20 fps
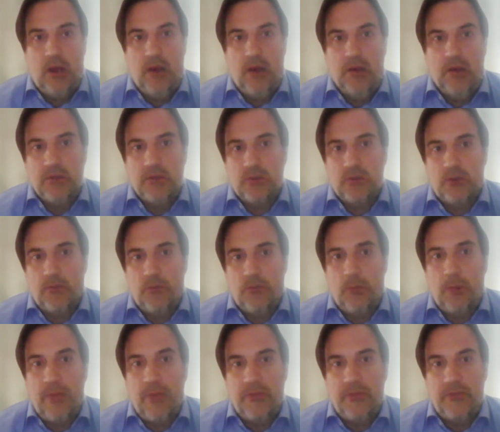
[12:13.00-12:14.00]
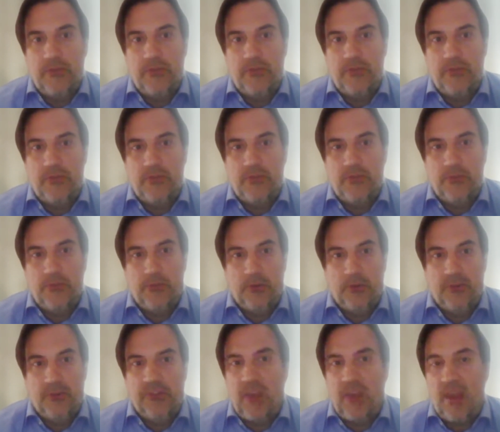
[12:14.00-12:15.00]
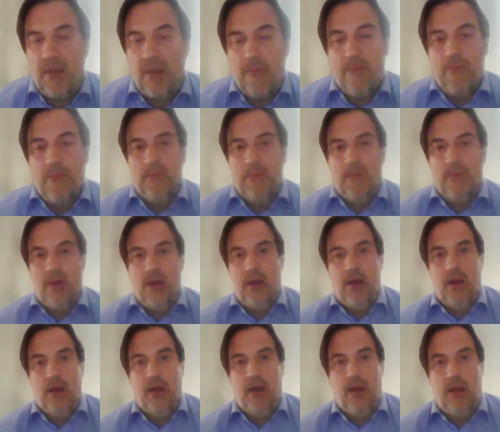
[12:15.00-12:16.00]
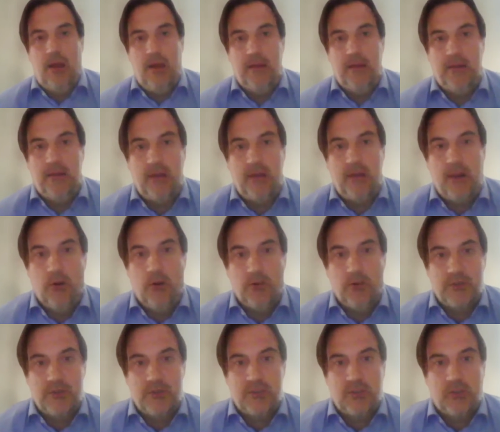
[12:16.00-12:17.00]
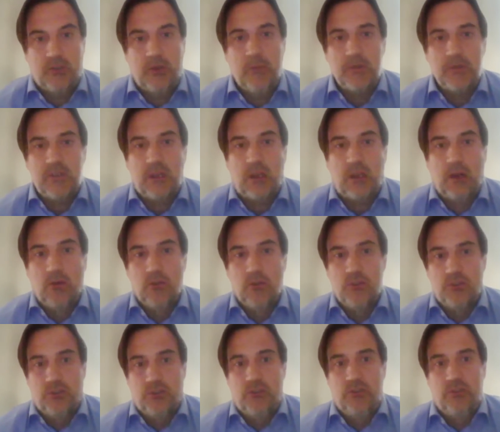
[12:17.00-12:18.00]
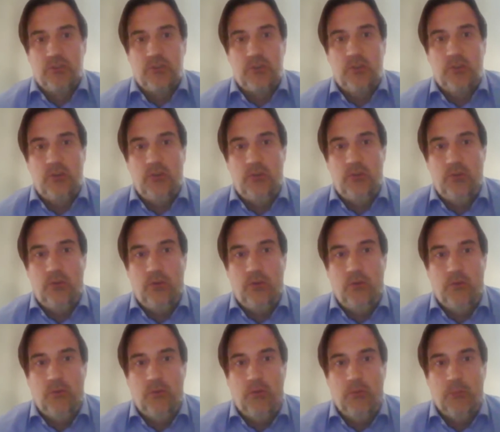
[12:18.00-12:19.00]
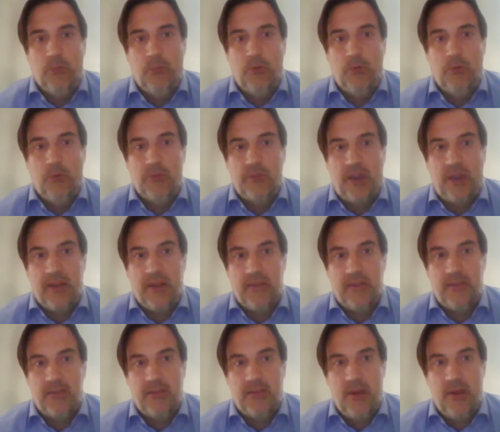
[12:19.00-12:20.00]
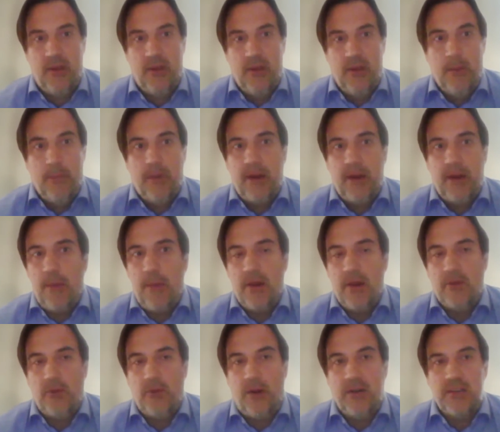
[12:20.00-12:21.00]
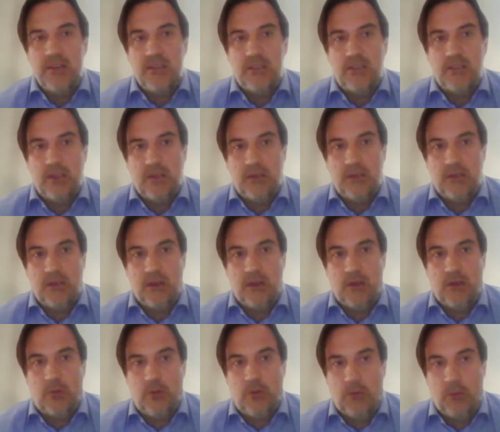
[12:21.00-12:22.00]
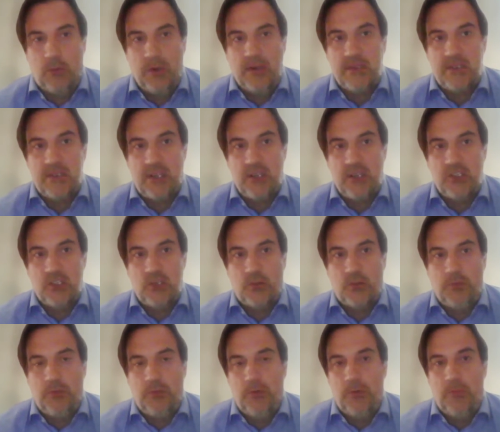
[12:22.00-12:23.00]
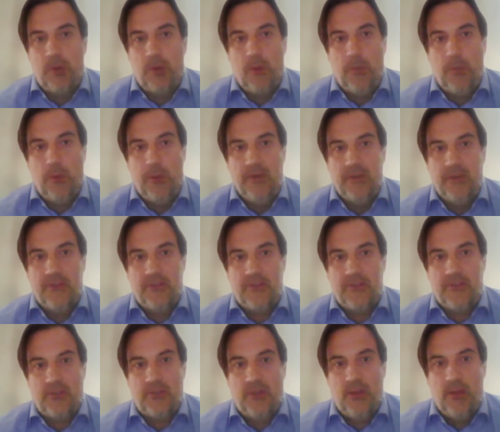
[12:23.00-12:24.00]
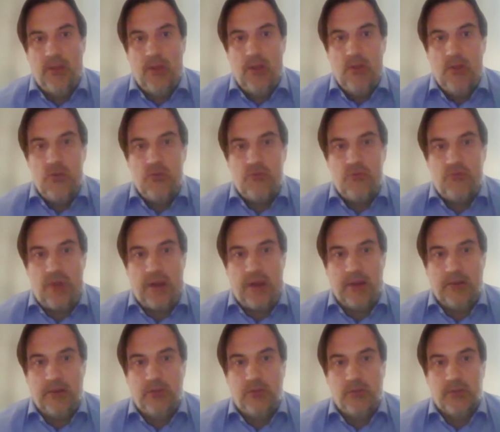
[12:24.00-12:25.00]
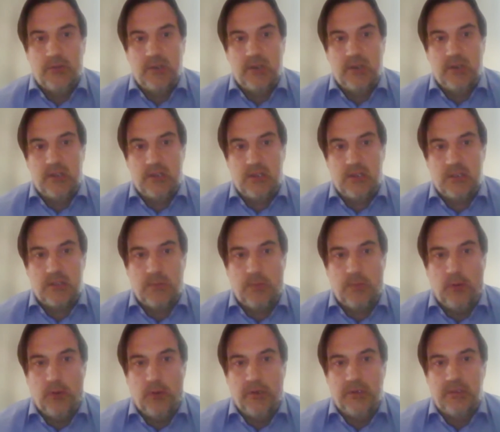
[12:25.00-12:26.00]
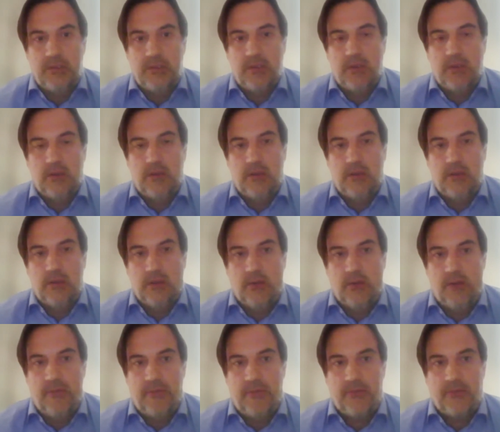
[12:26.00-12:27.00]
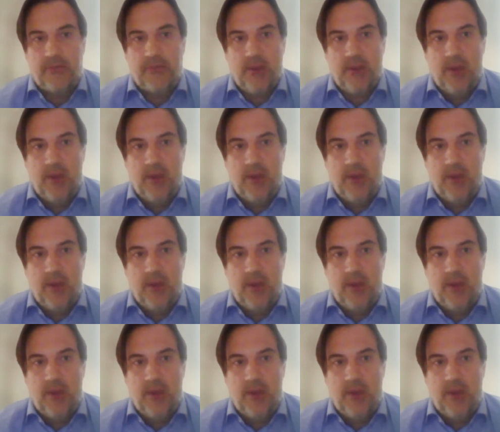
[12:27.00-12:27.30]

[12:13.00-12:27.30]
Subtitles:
sort of went for this game and they lost. So there was a collusion on both sides. But yeah, Erdogan is the quintessential populist trying to exploit the rifts.